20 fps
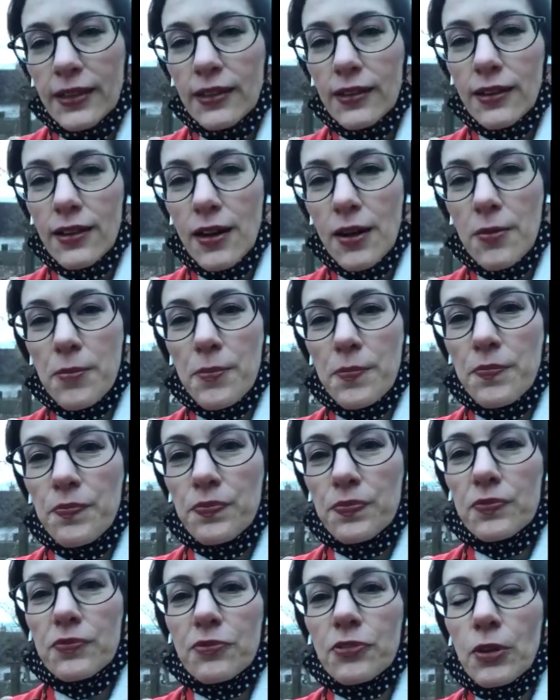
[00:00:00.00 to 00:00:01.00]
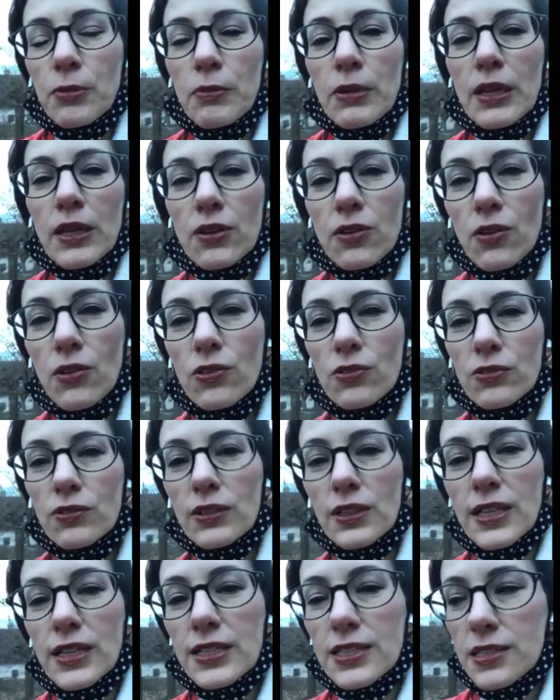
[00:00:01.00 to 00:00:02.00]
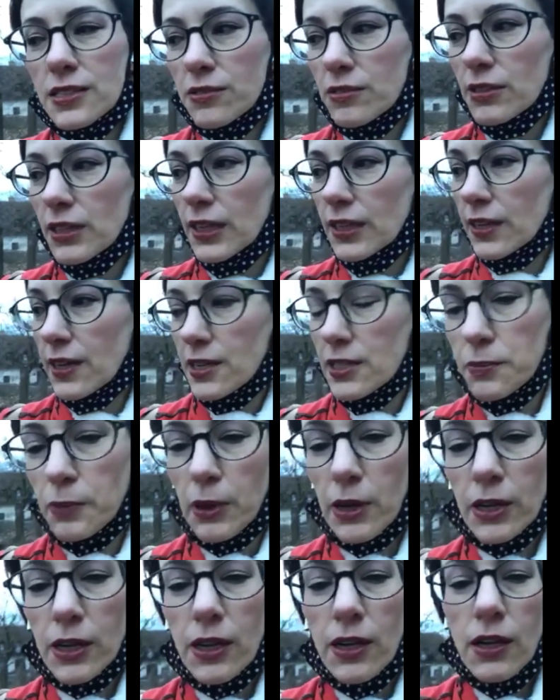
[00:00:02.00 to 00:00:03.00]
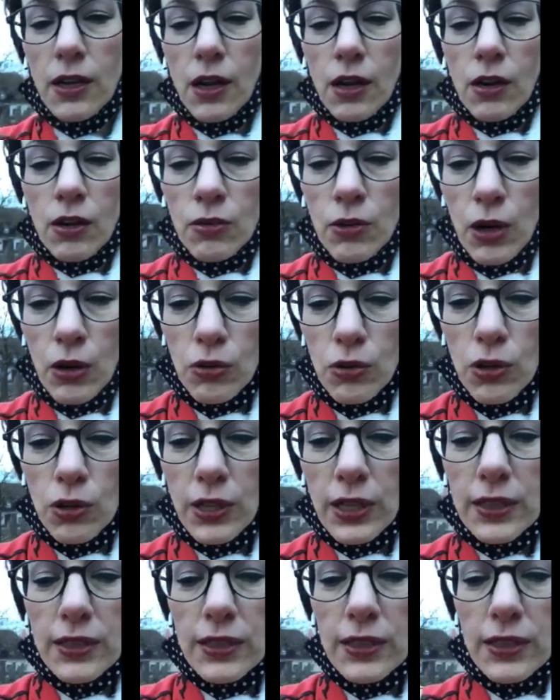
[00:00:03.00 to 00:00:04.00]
From here on, it's a really nice park. Wow, look at